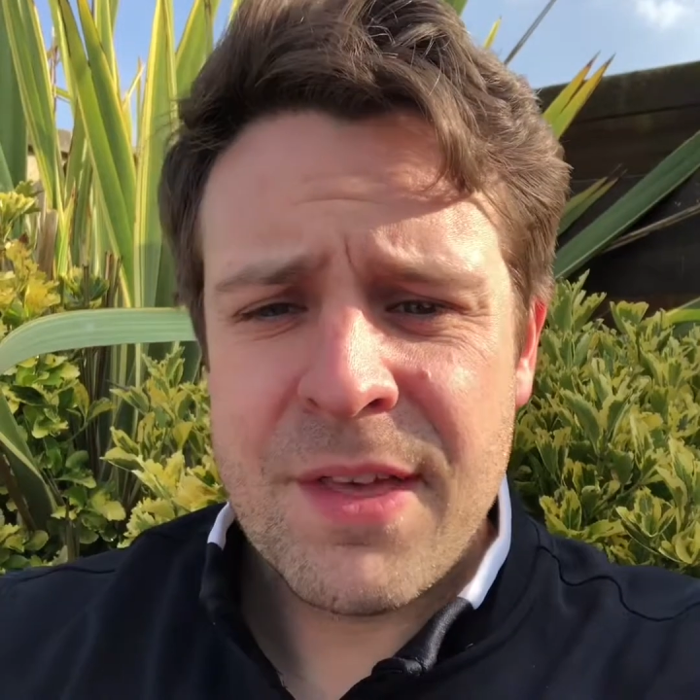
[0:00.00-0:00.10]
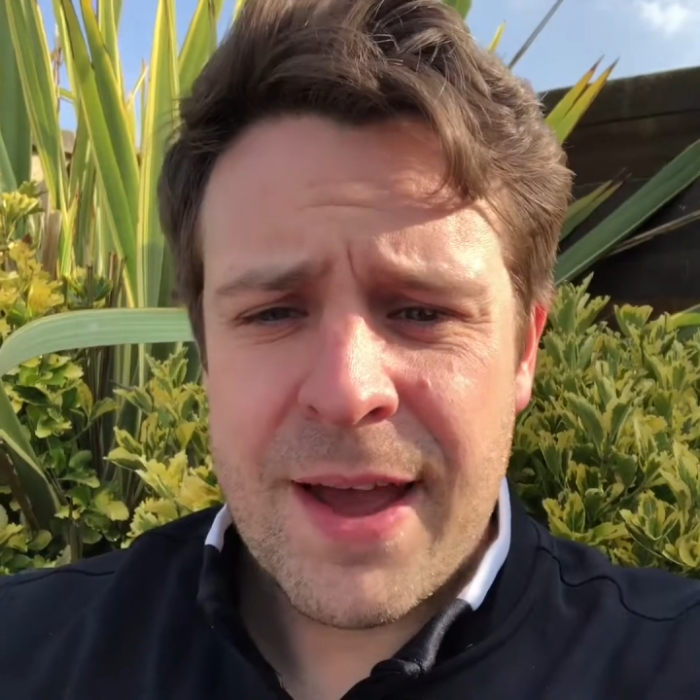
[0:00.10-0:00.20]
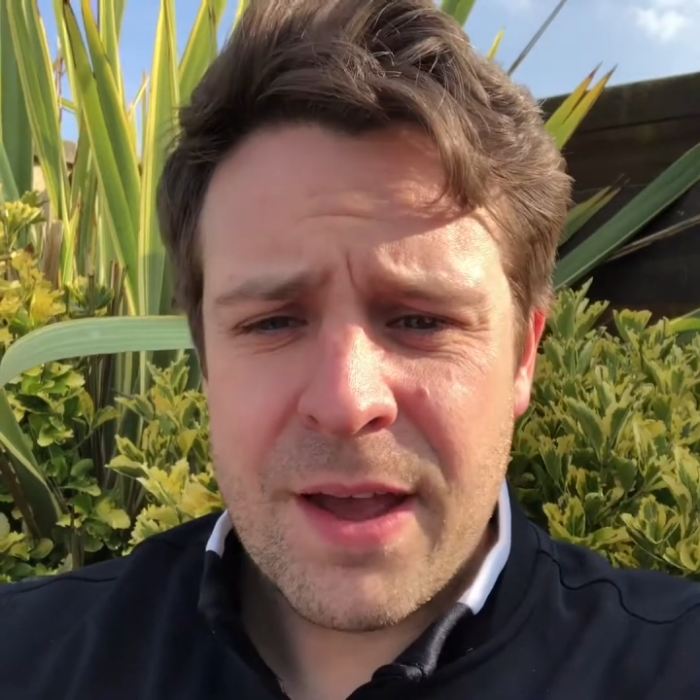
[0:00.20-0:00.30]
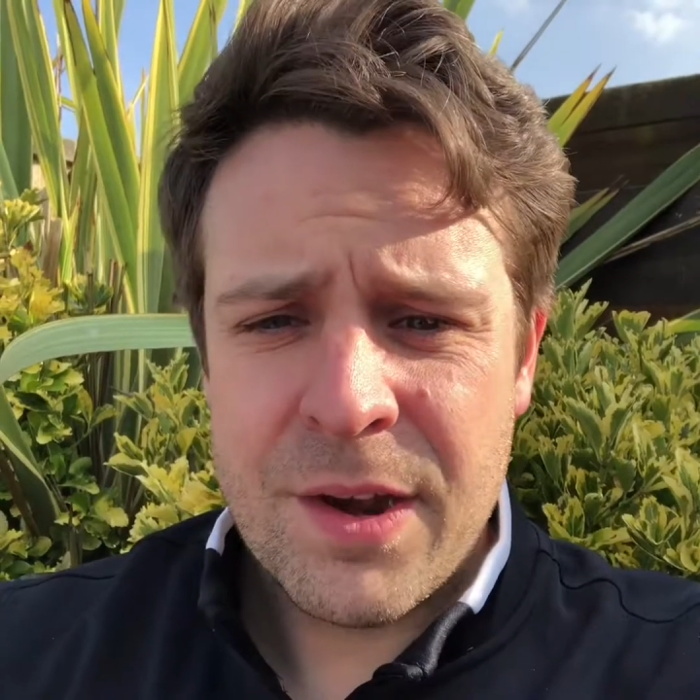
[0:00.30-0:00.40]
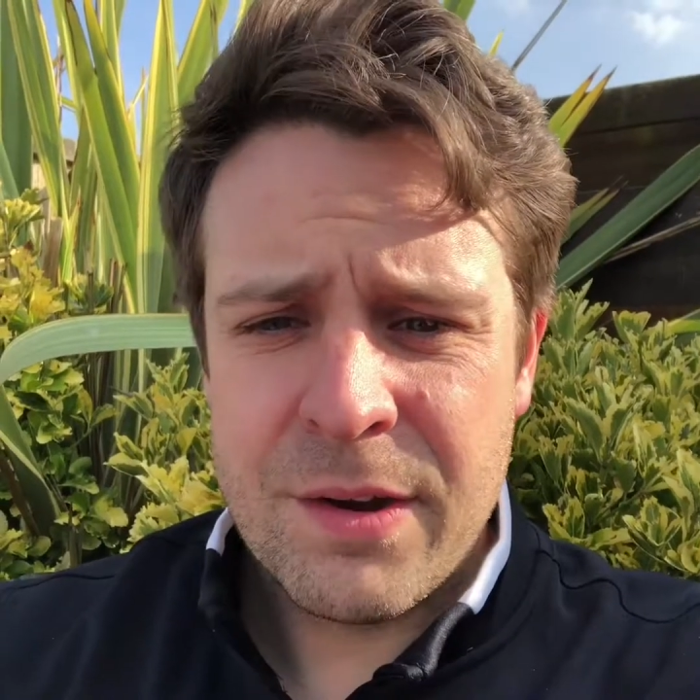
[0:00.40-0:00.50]

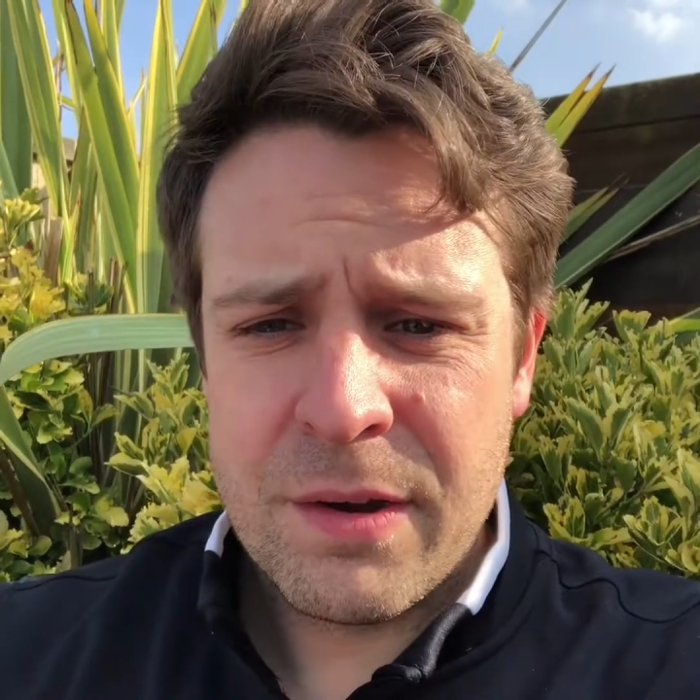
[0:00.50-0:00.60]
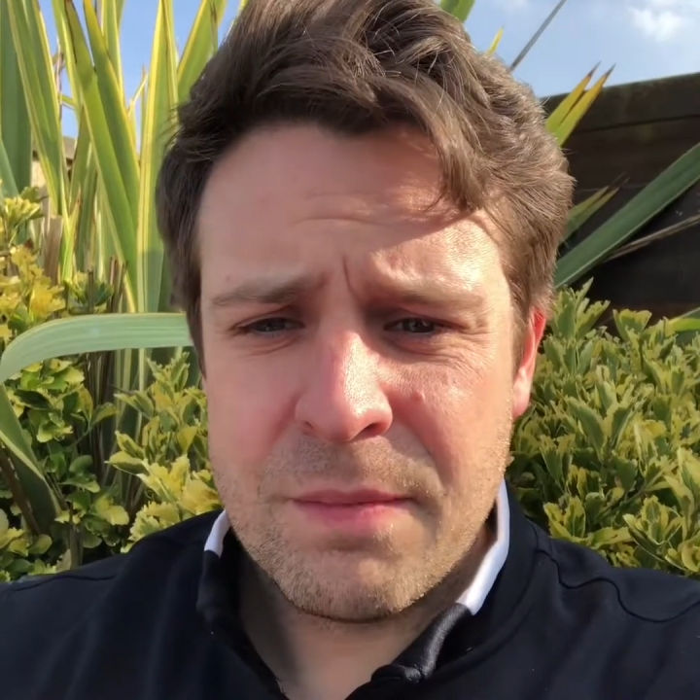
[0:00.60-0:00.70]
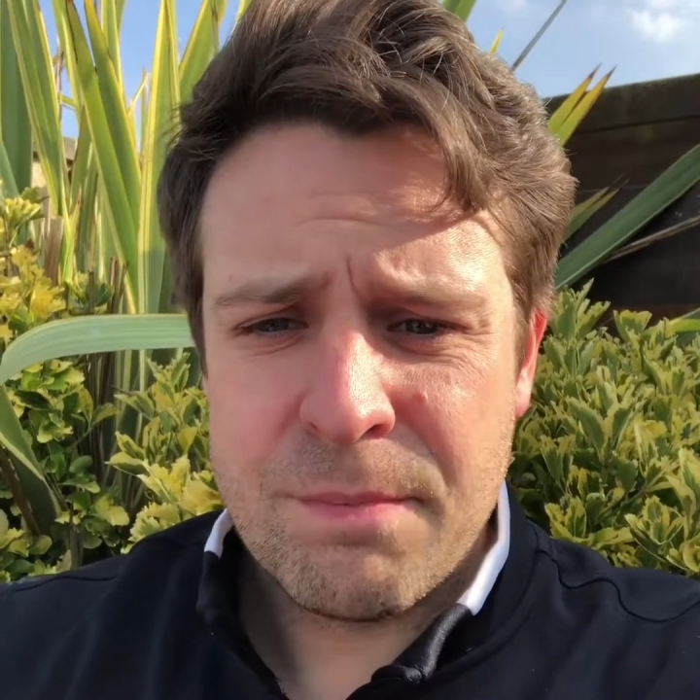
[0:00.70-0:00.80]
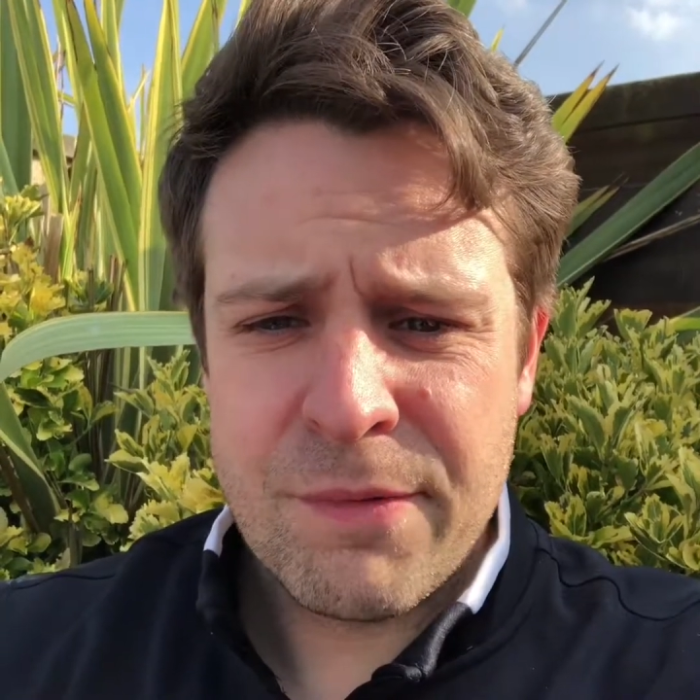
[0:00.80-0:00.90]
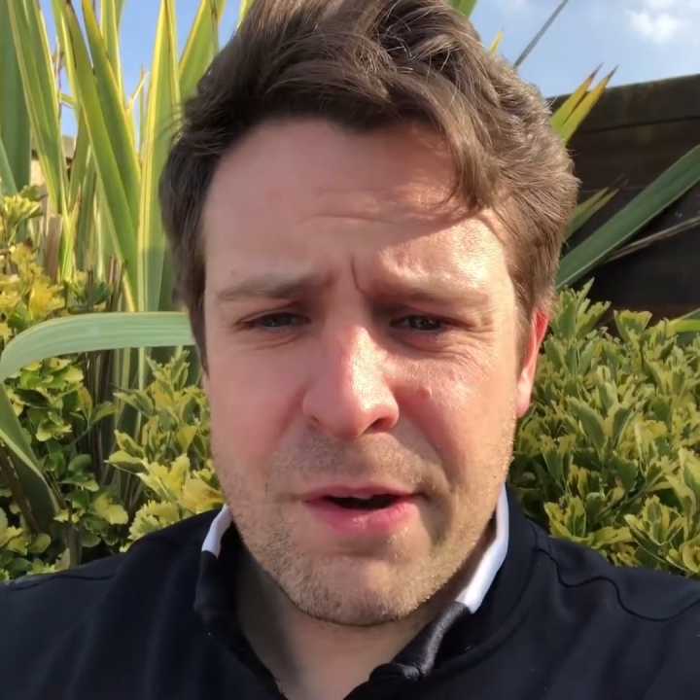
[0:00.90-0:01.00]
that and are
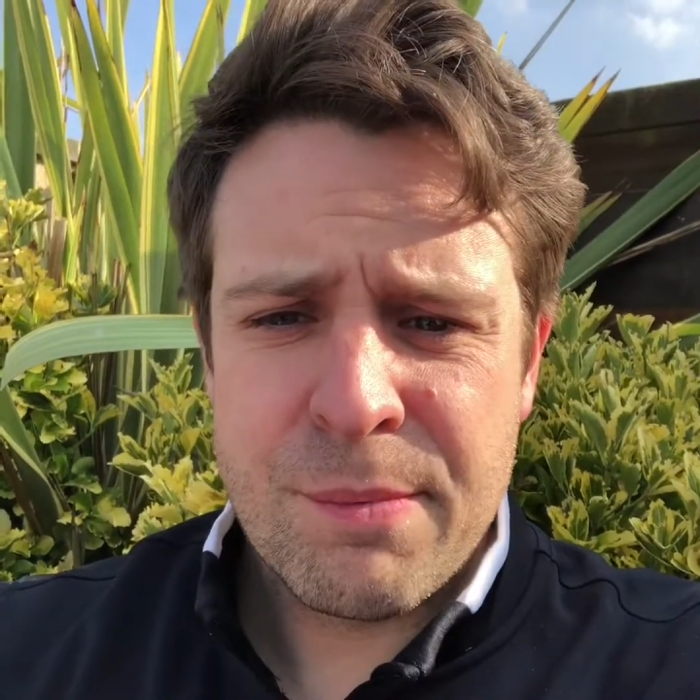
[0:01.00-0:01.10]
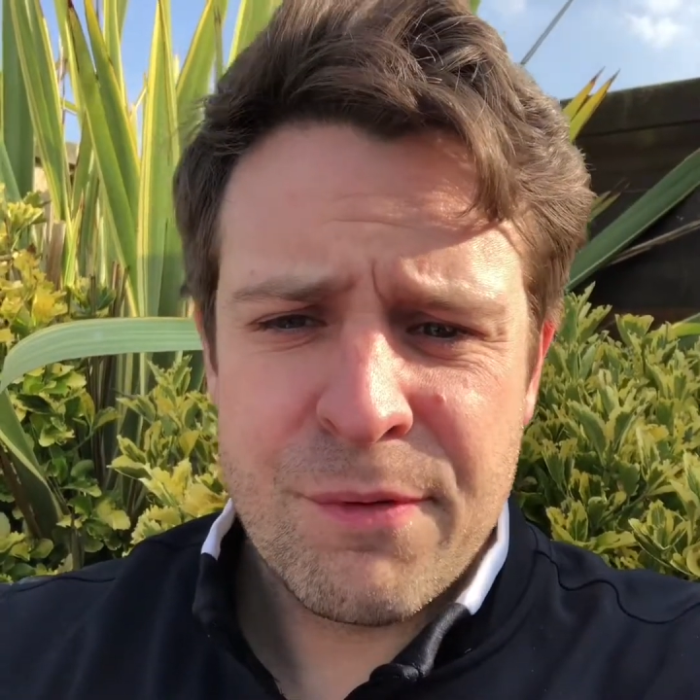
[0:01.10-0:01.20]
very